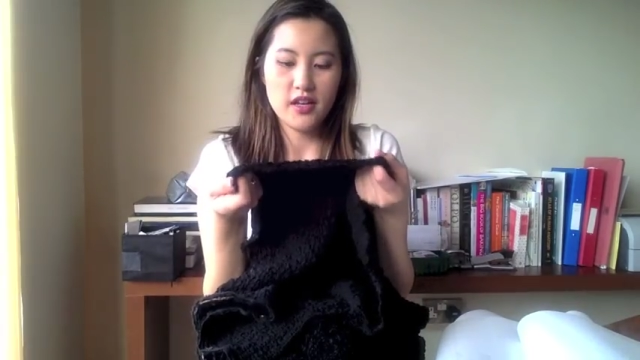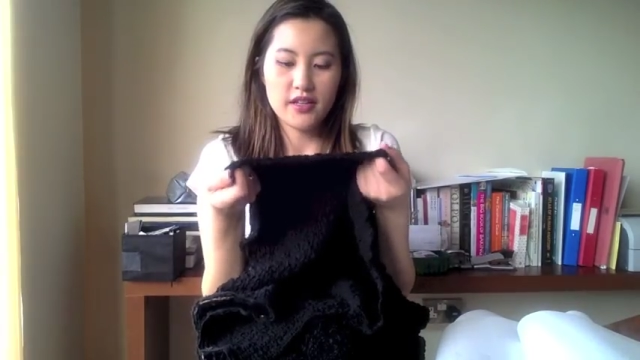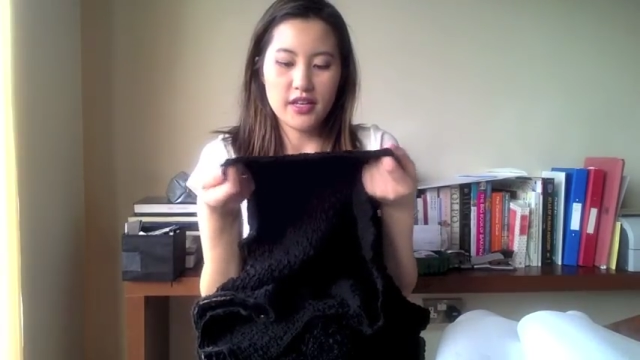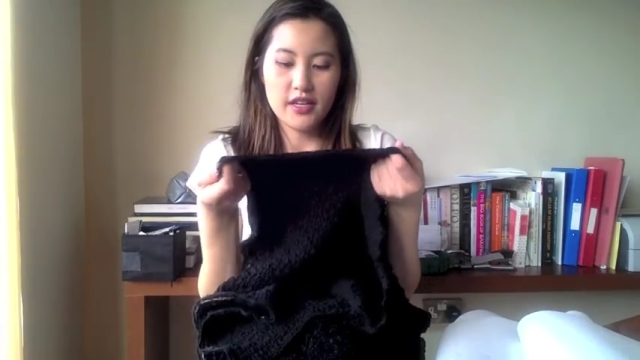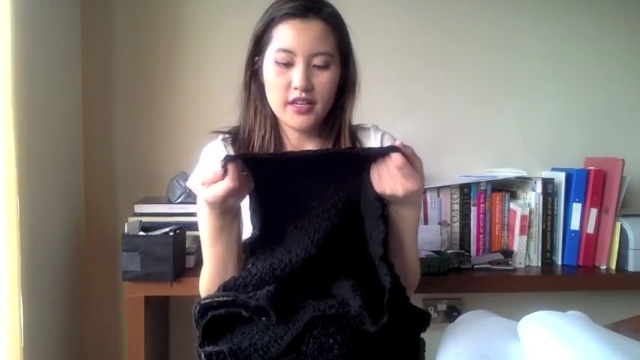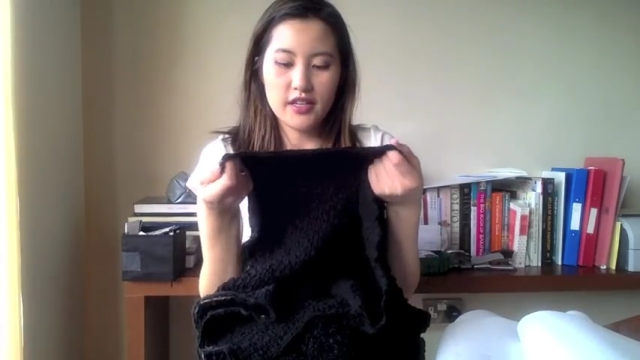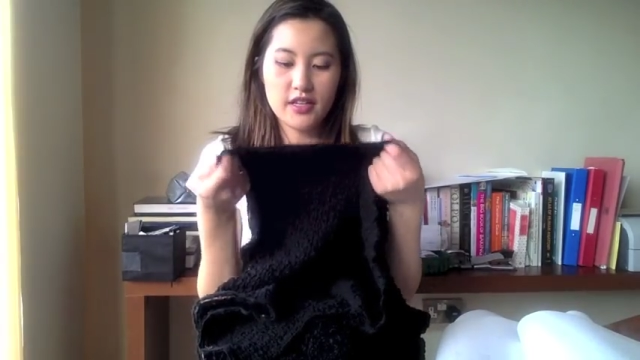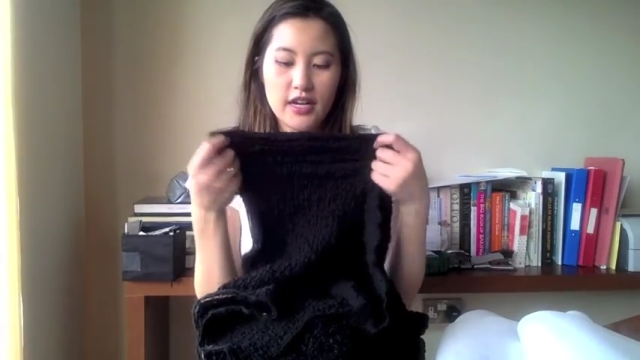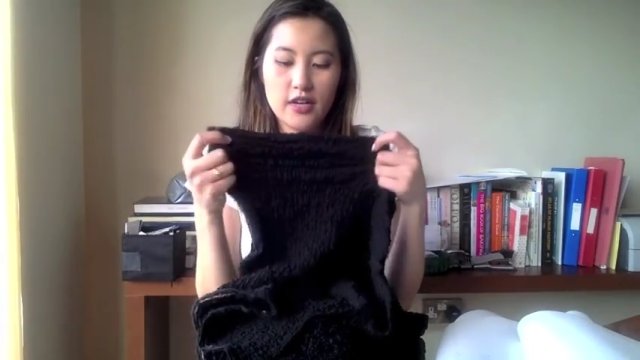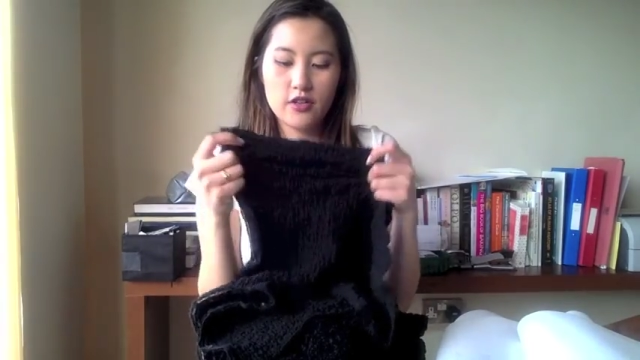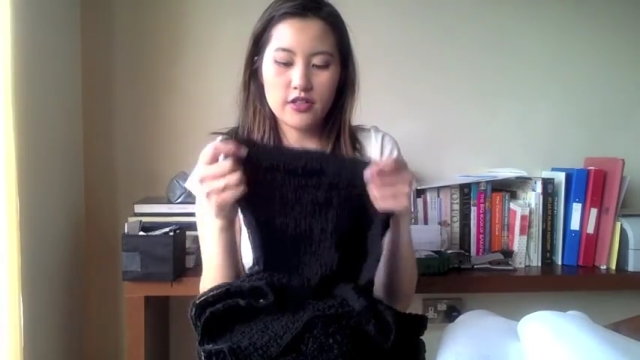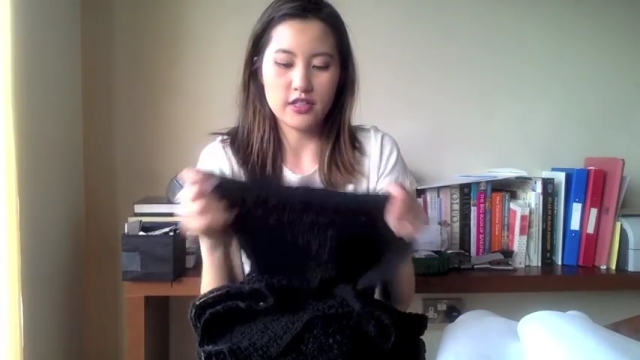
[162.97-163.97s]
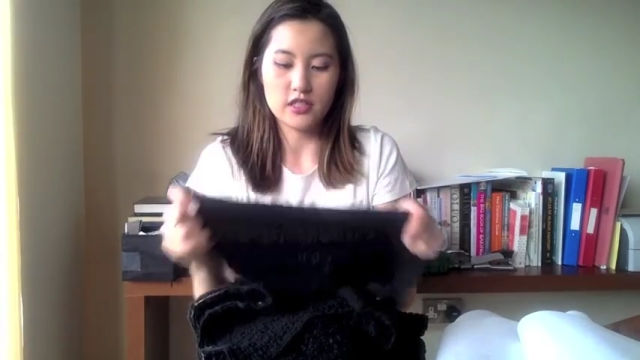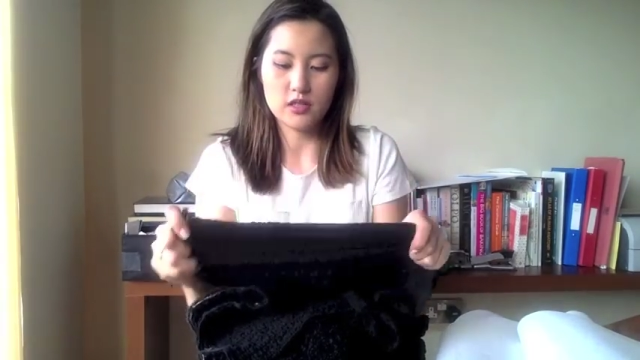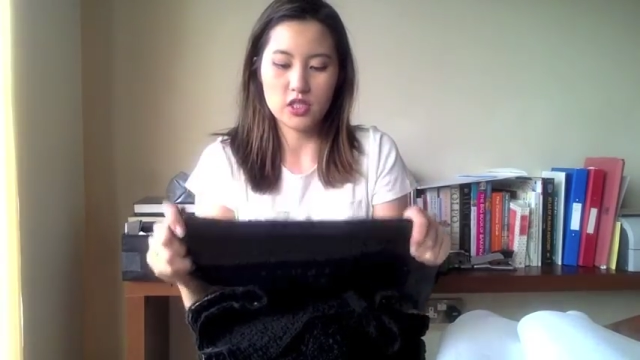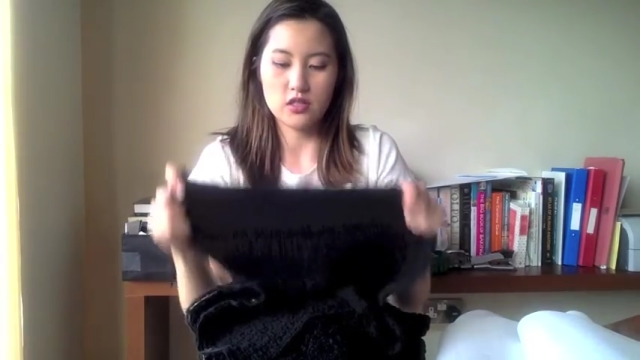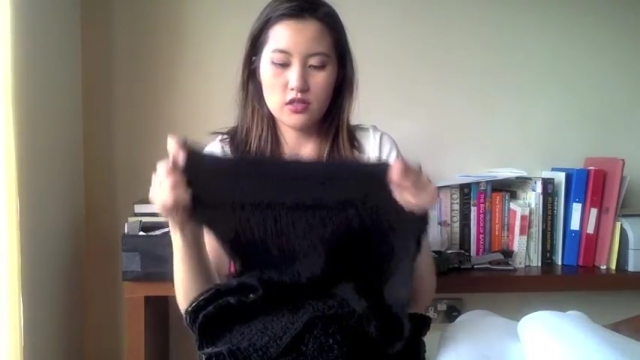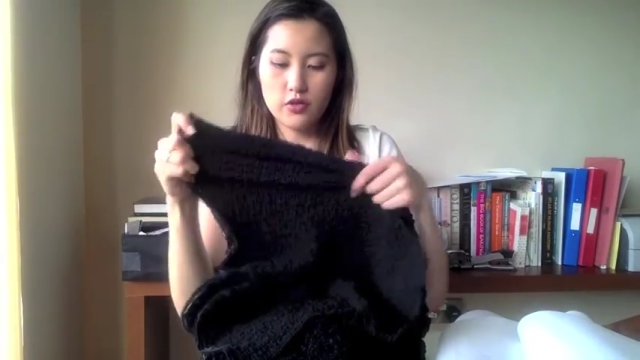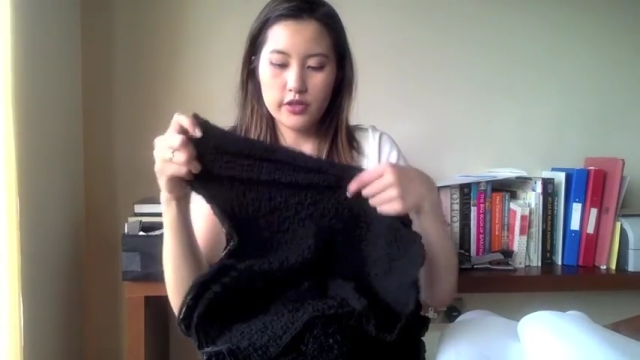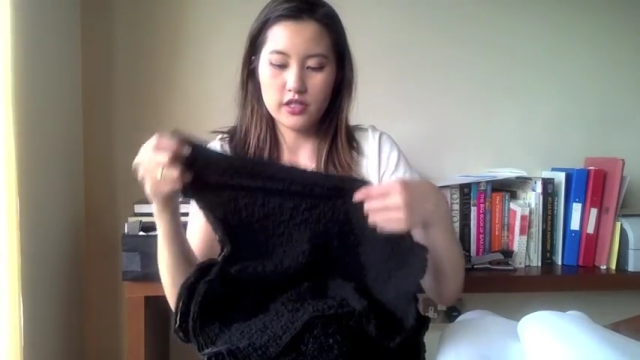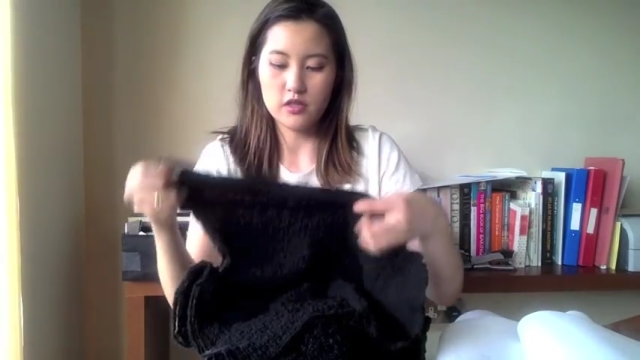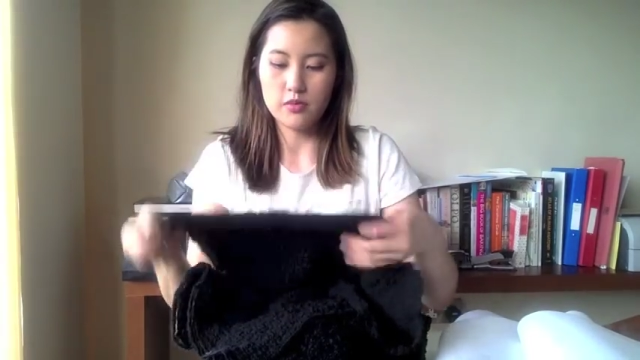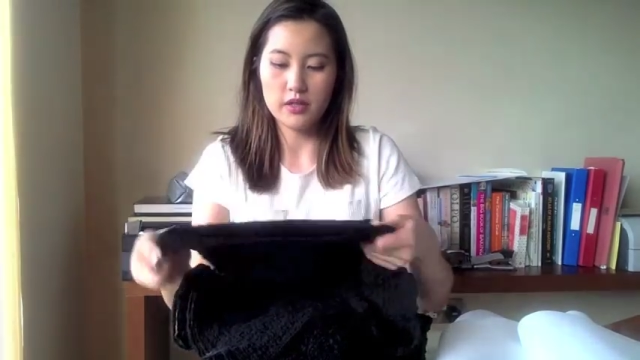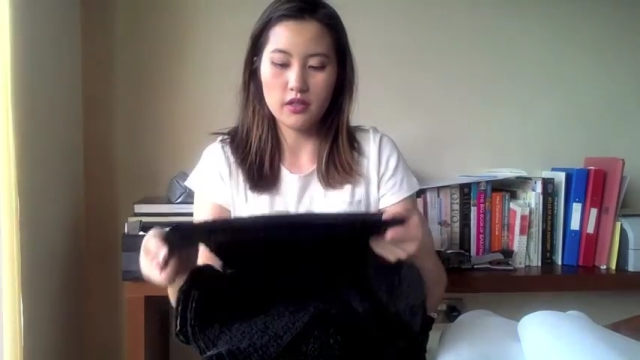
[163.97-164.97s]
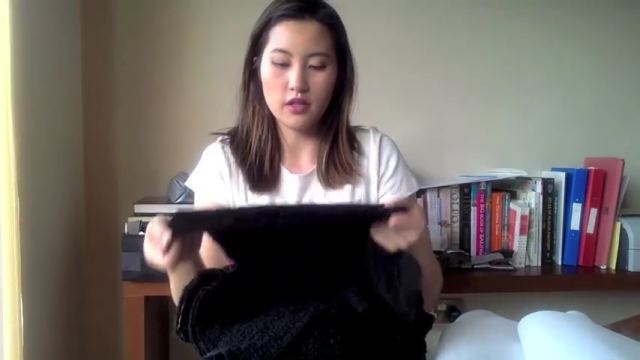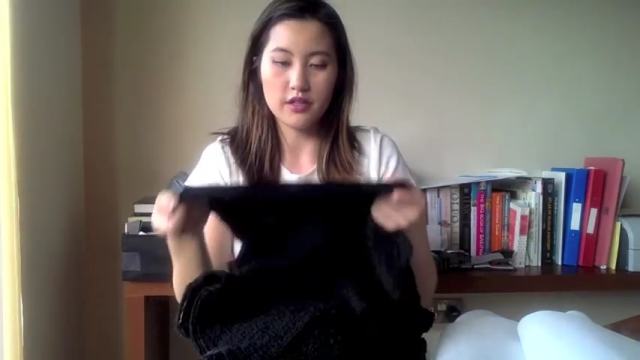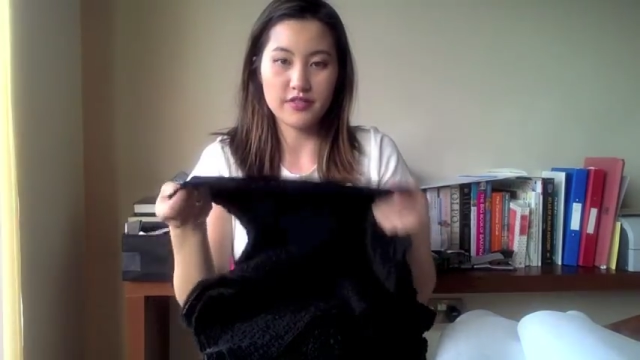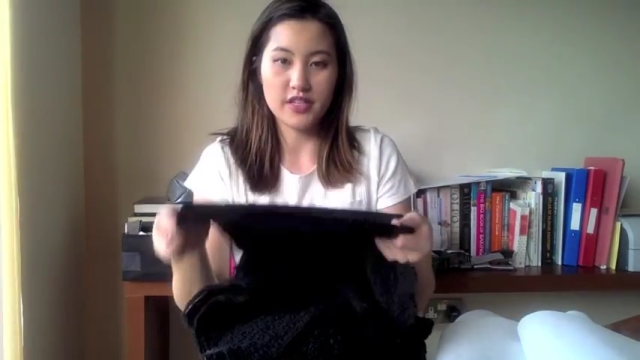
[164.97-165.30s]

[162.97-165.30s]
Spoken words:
get it in and out, and it's just going to be a lot